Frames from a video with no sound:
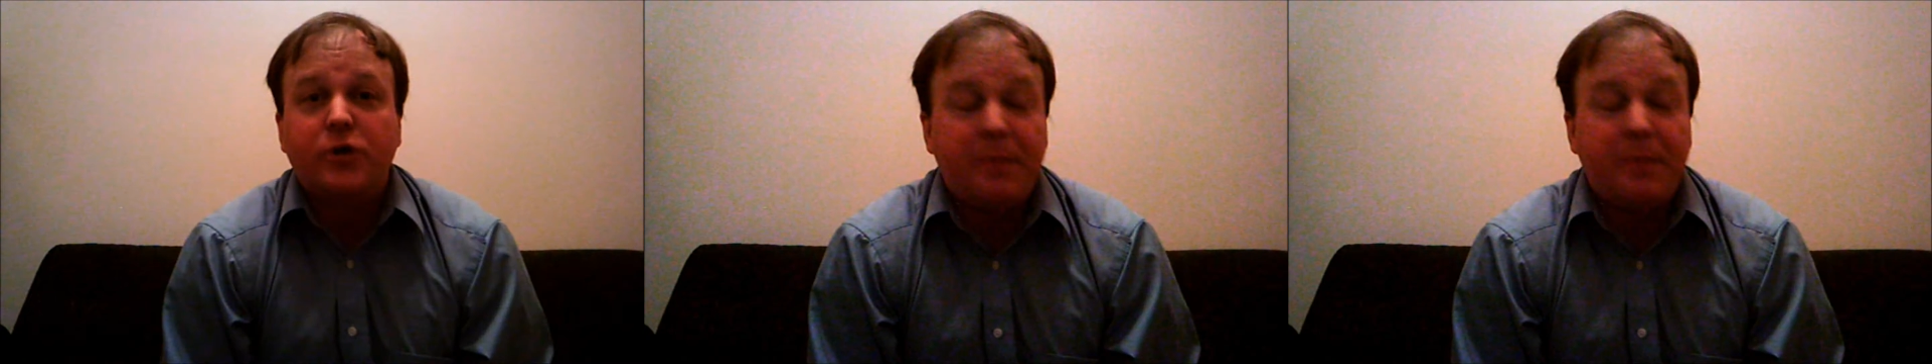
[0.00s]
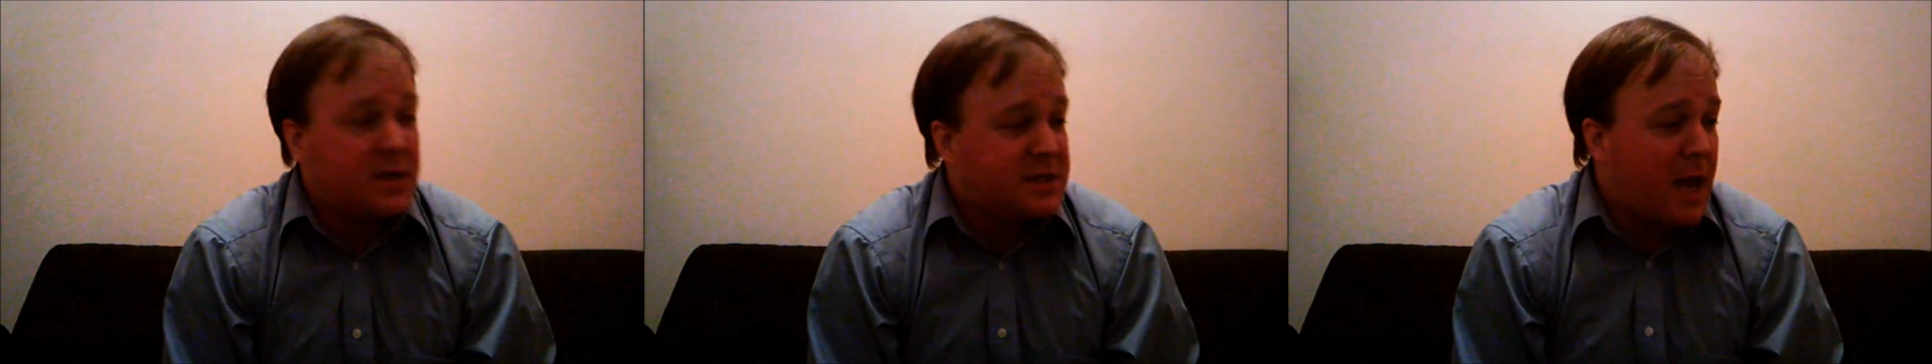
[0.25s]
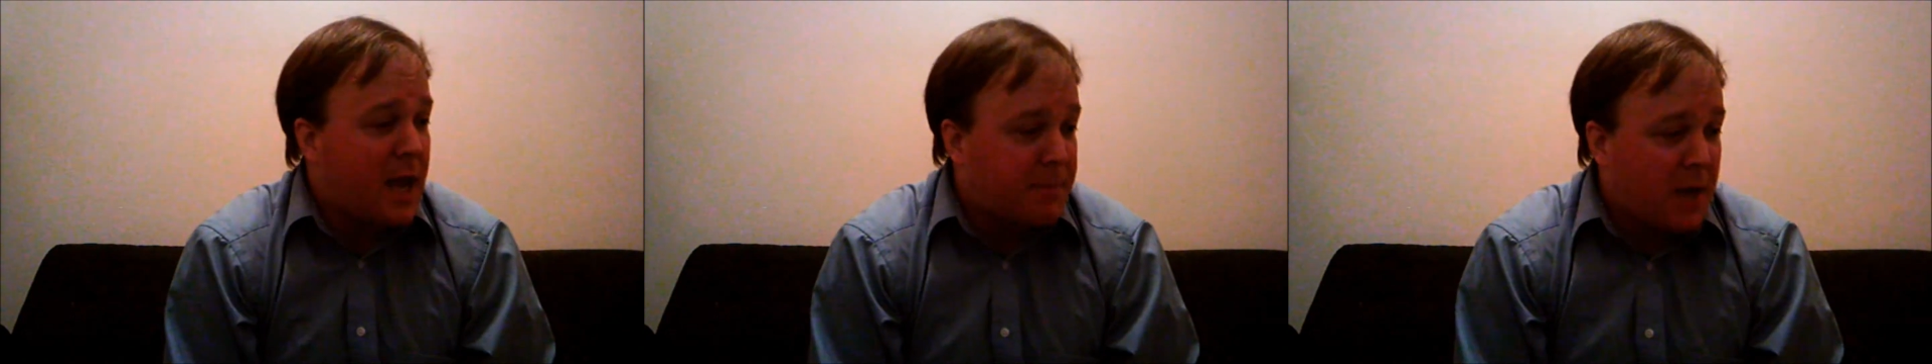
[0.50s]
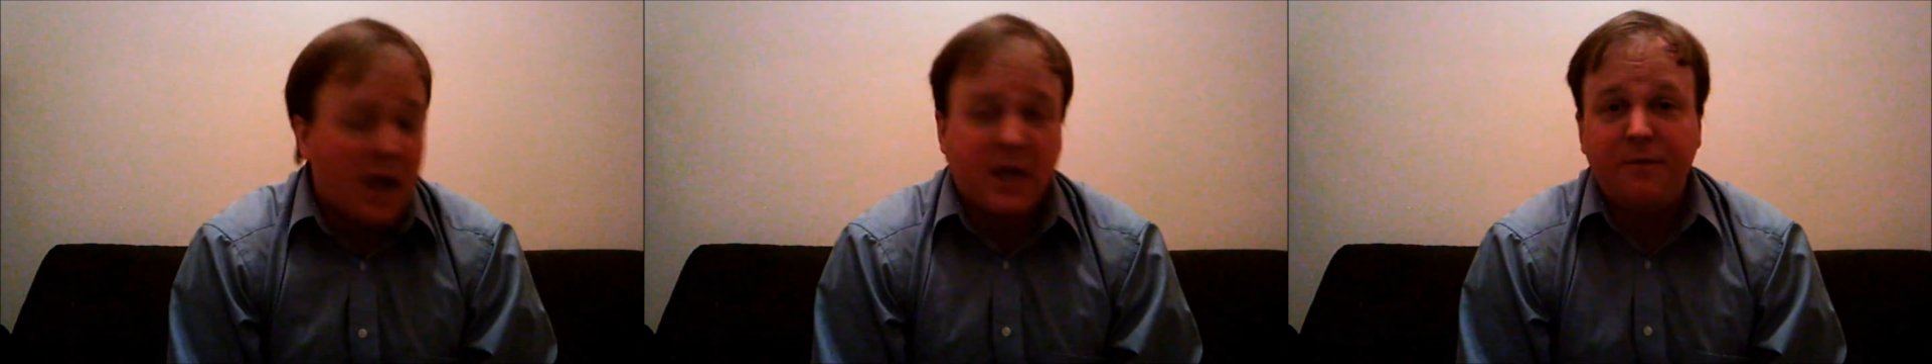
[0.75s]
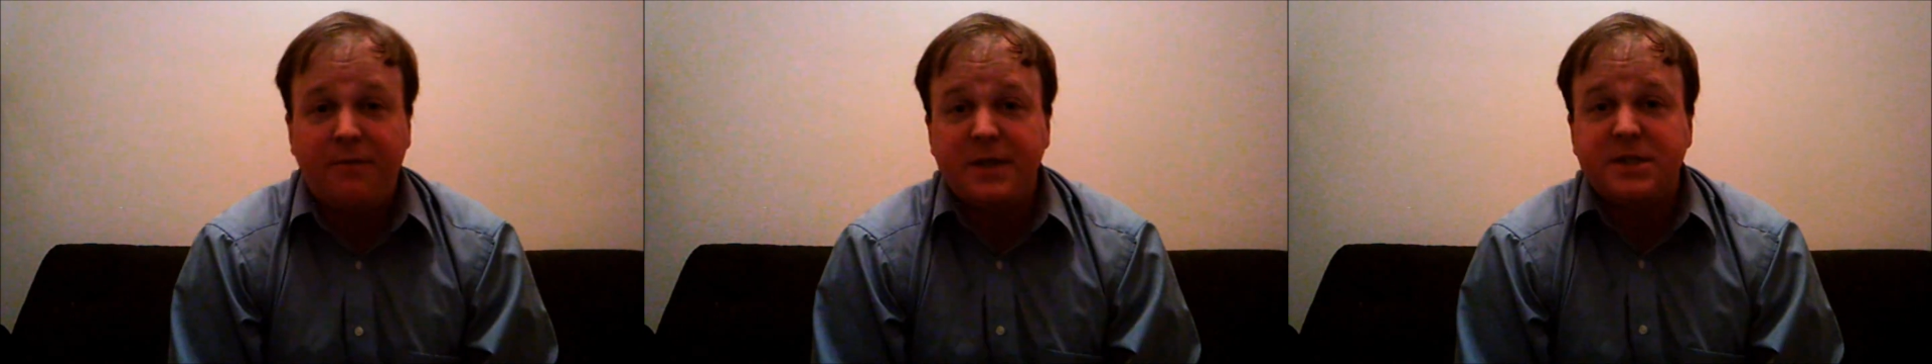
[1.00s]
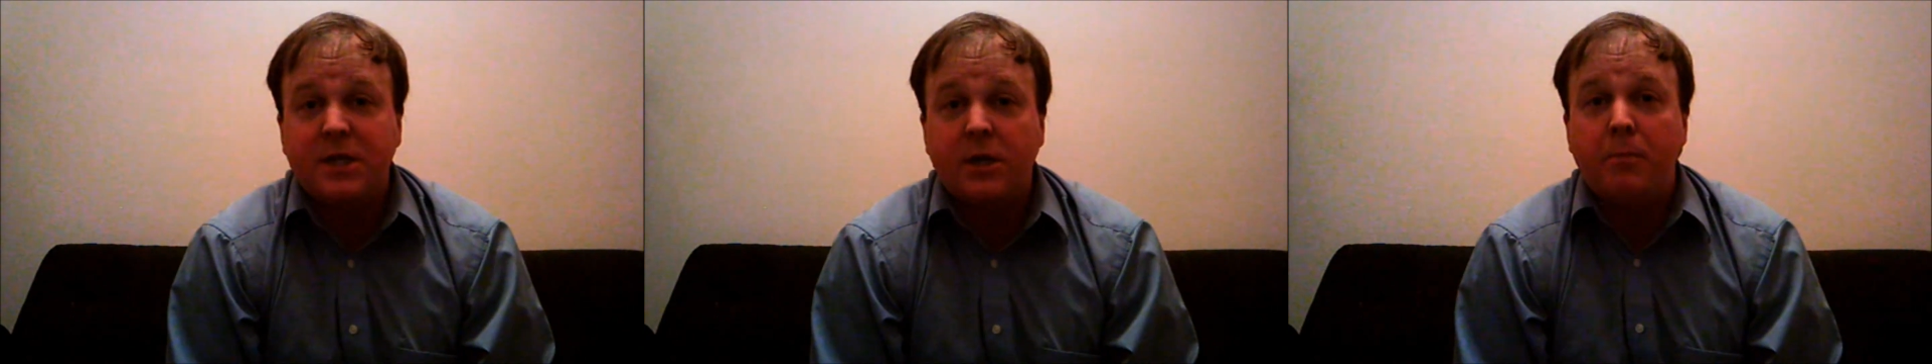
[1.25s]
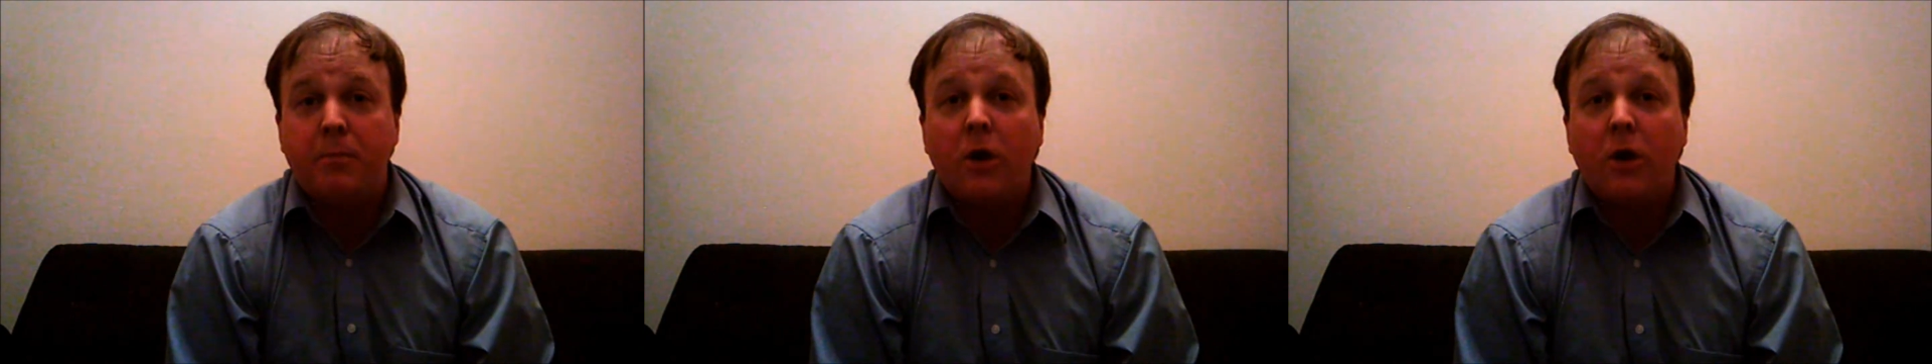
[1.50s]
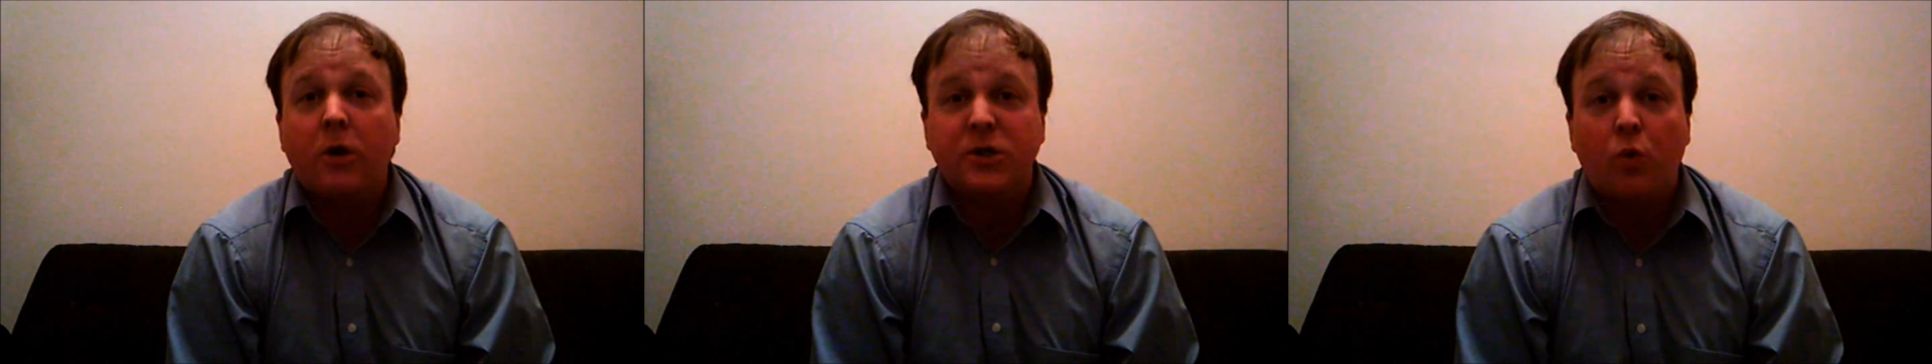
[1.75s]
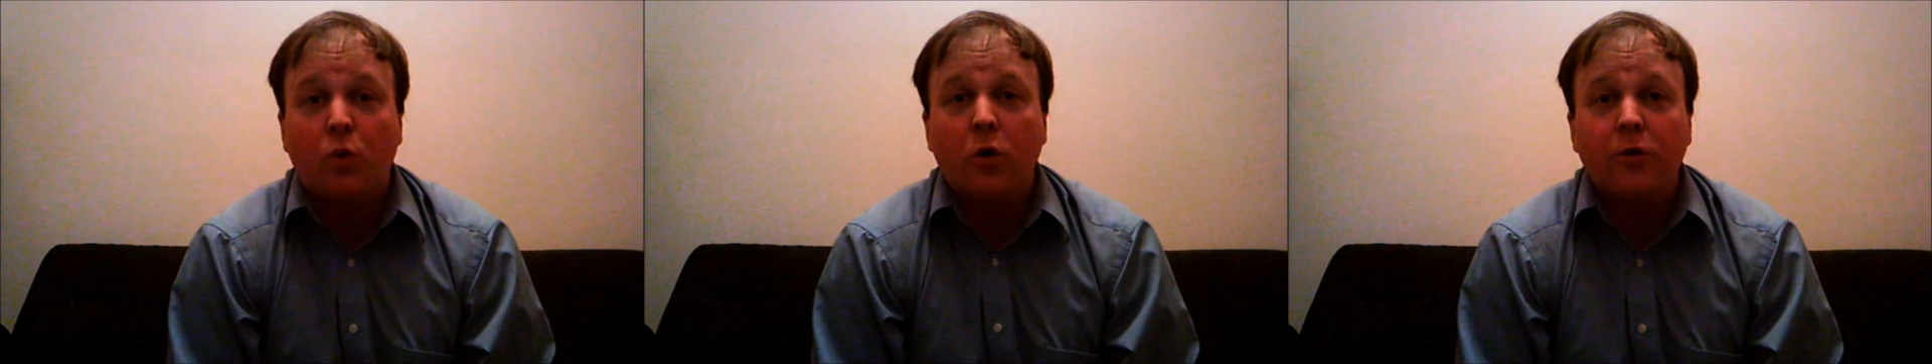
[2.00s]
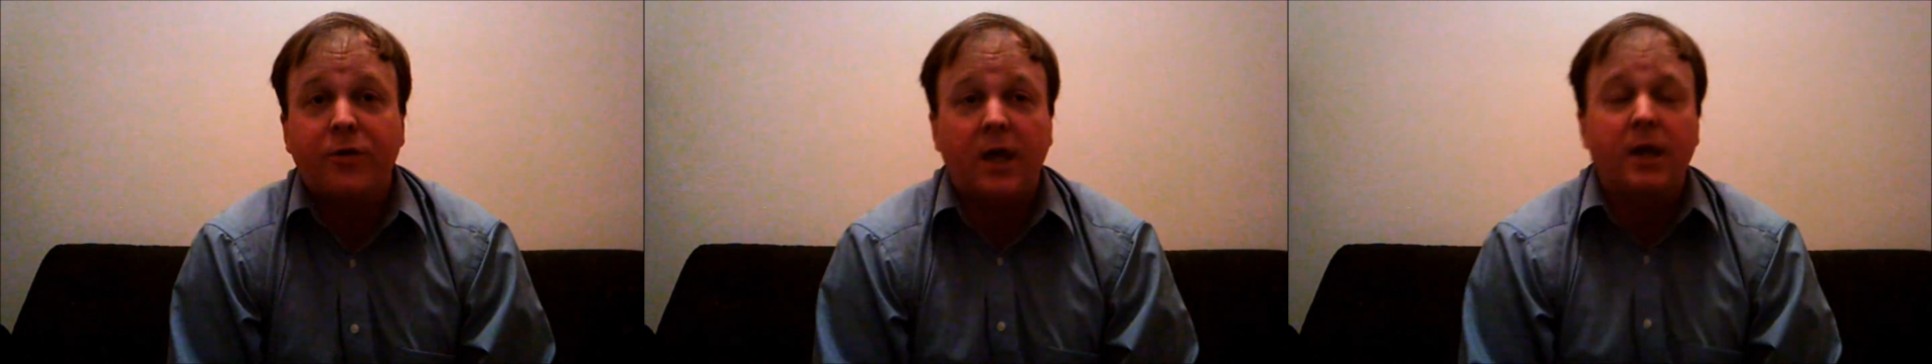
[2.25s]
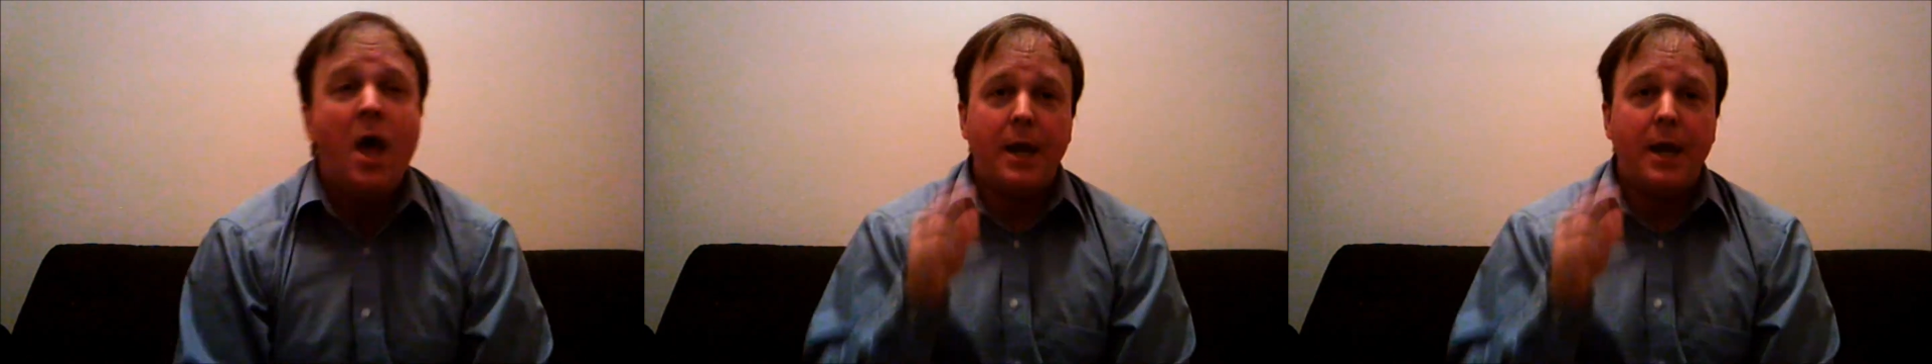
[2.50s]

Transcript: because I am not convinced that America's worth it.